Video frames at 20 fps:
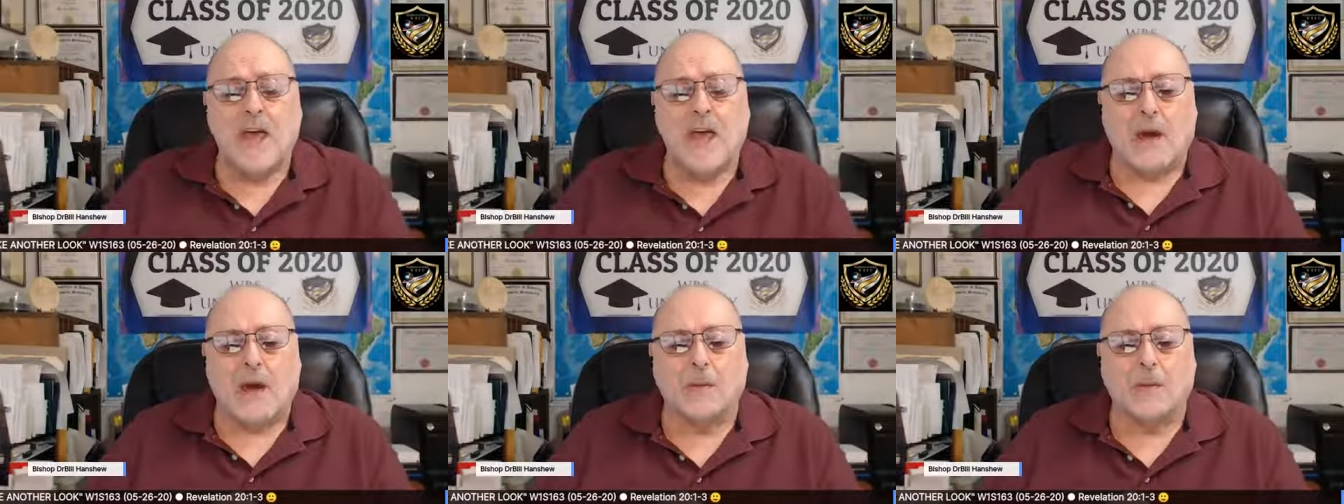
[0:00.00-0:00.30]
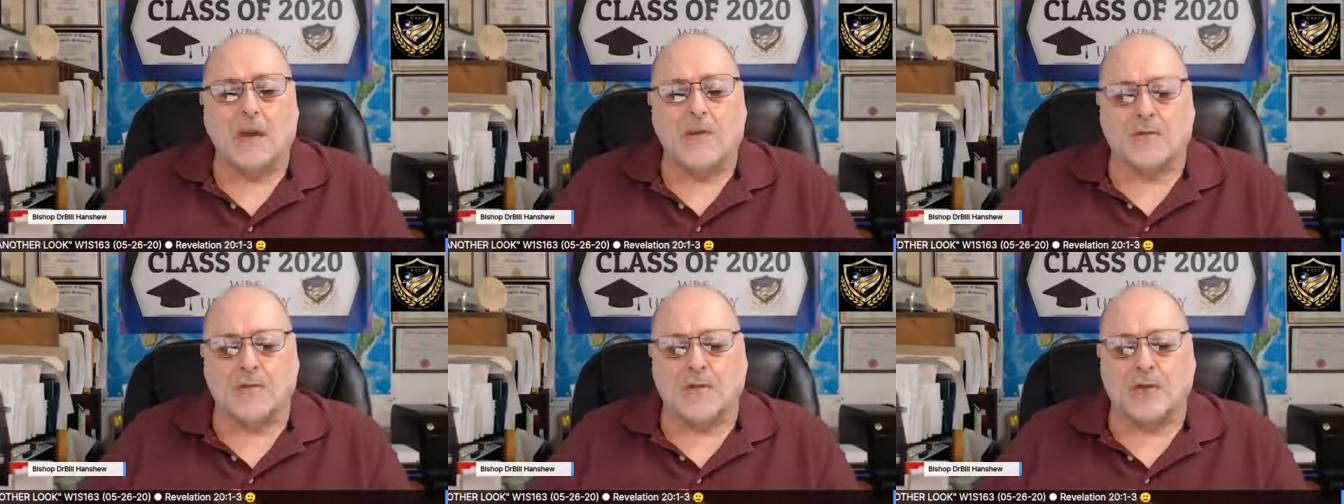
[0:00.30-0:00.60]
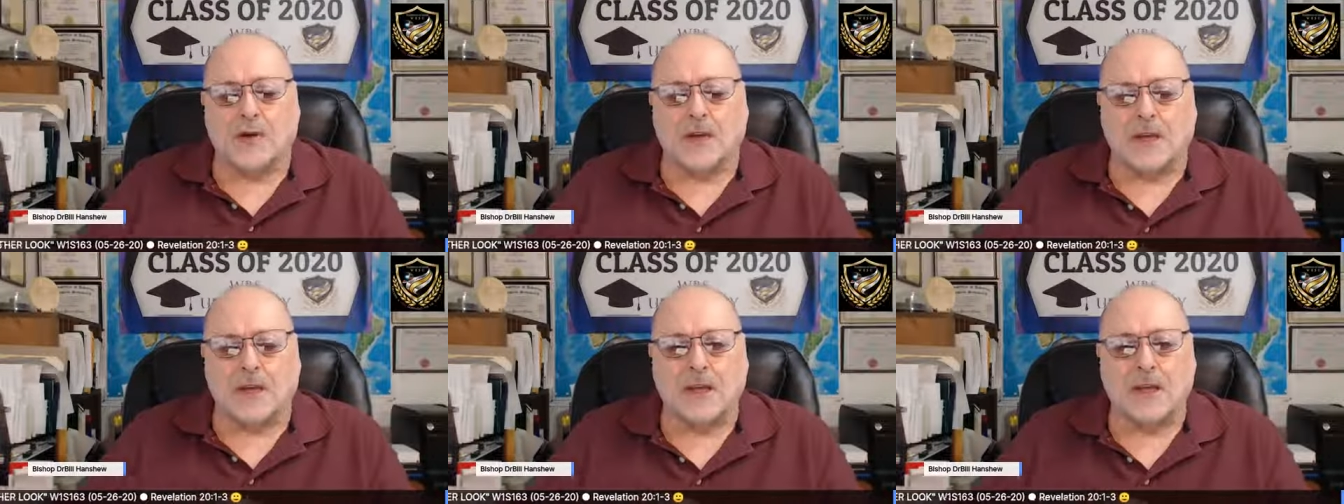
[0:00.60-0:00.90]
and we
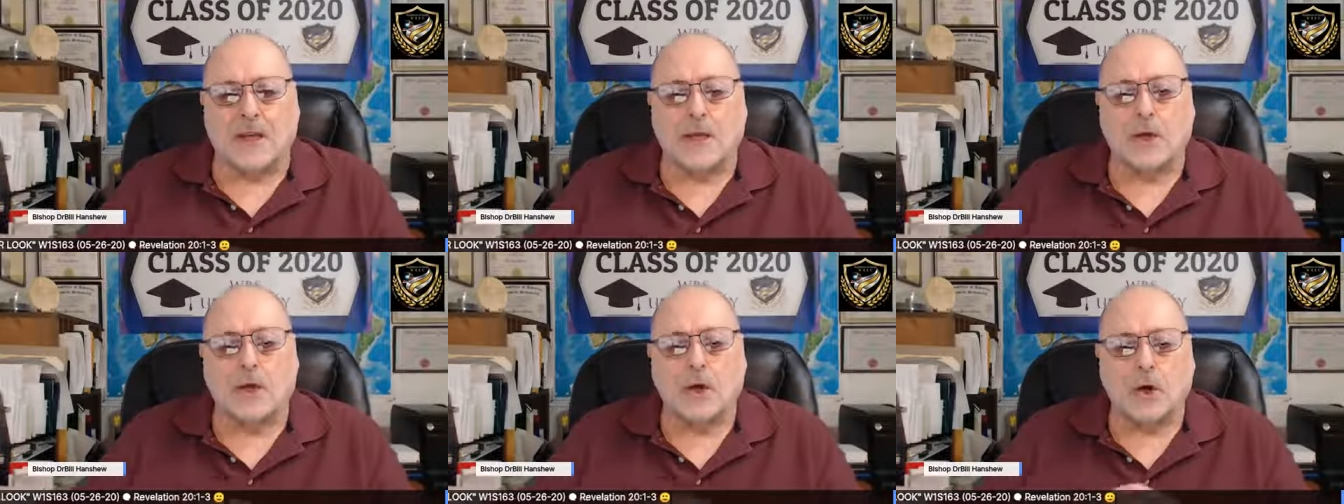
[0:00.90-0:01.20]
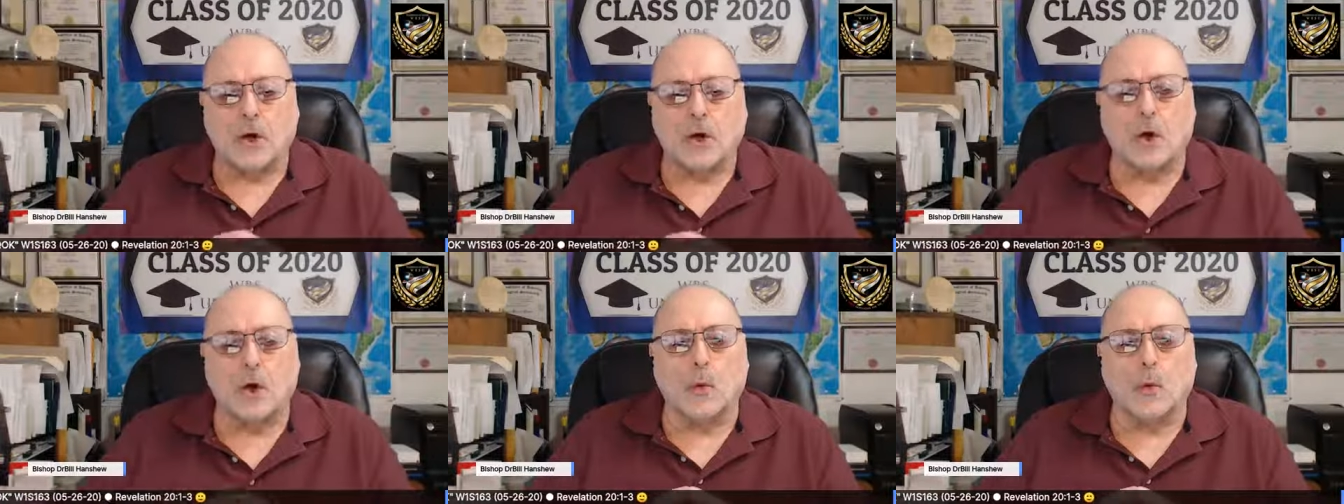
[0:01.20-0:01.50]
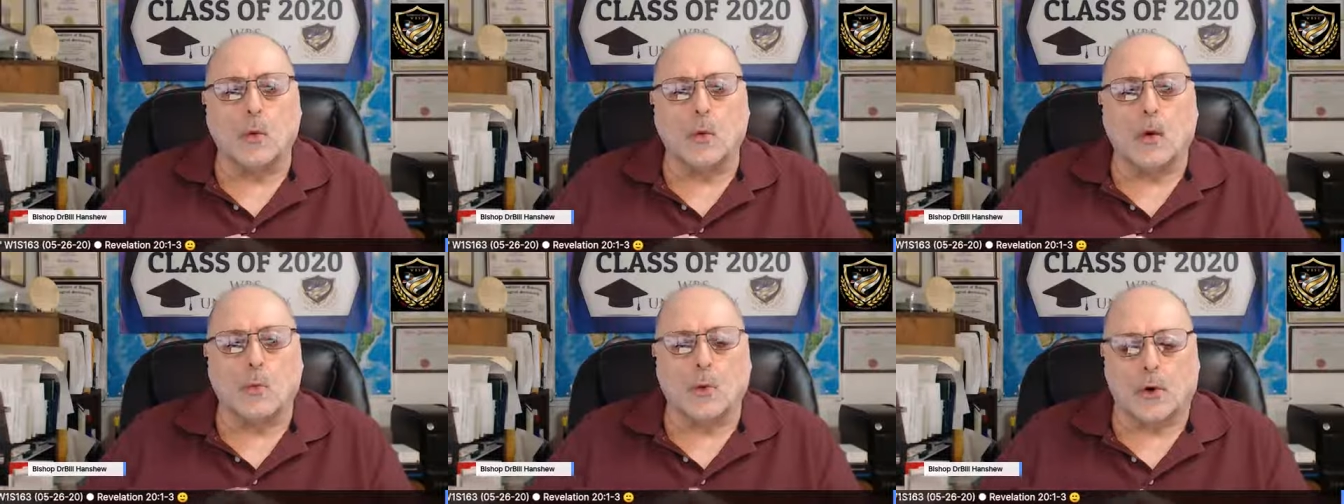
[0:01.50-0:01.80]
forget who
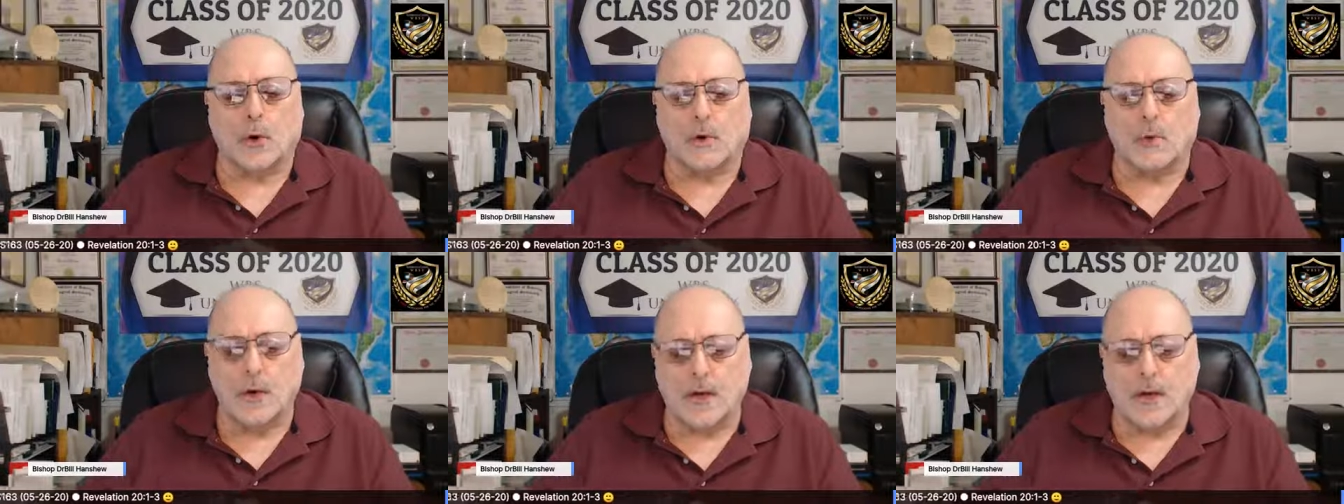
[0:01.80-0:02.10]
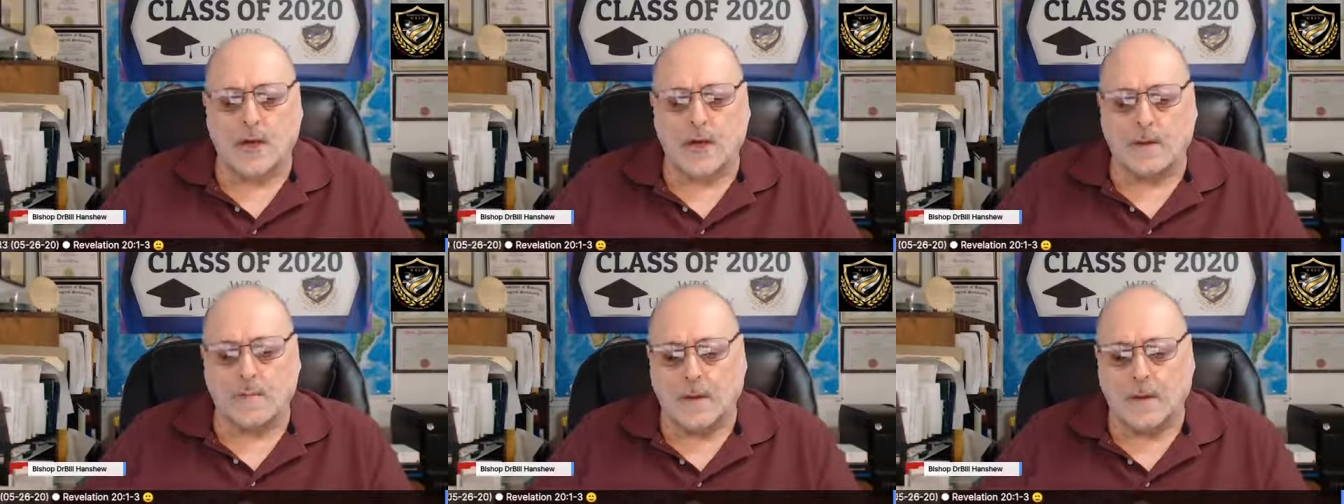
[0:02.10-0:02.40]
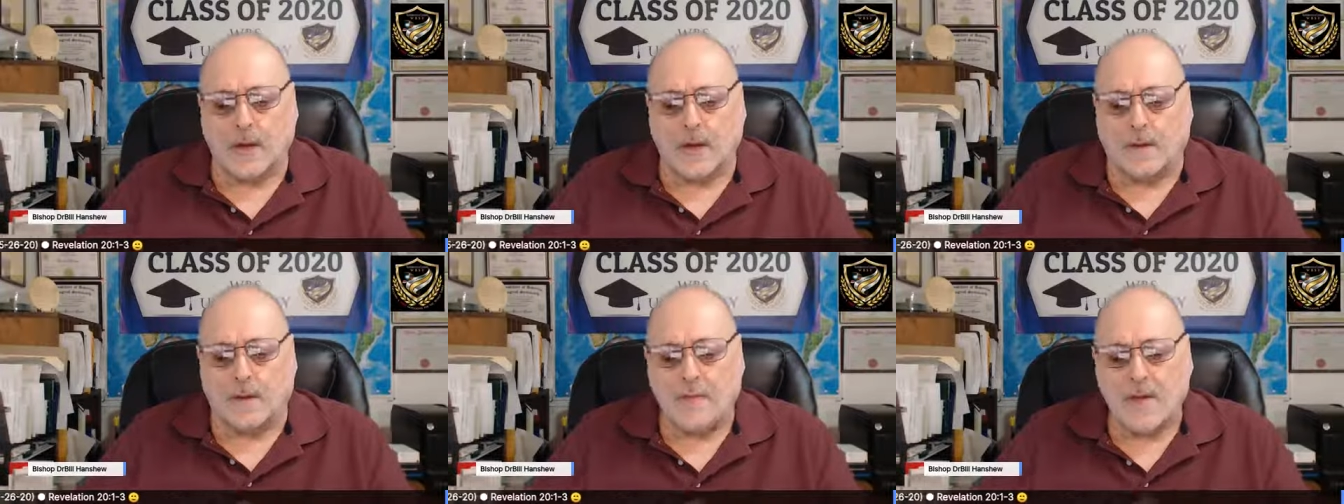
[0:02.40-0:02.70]
we were created to
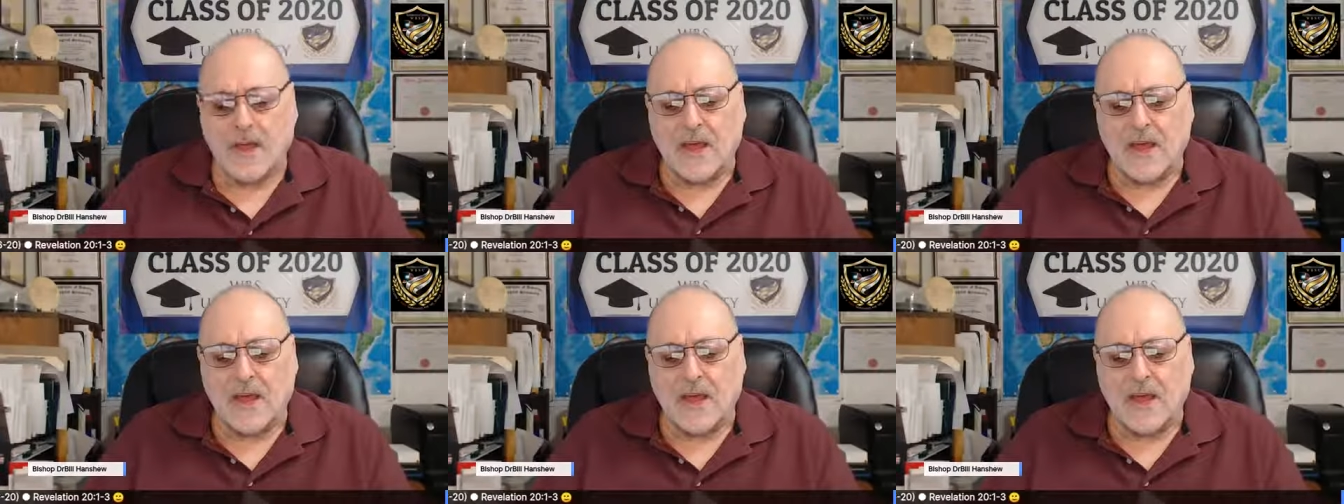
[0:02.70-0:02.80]
be.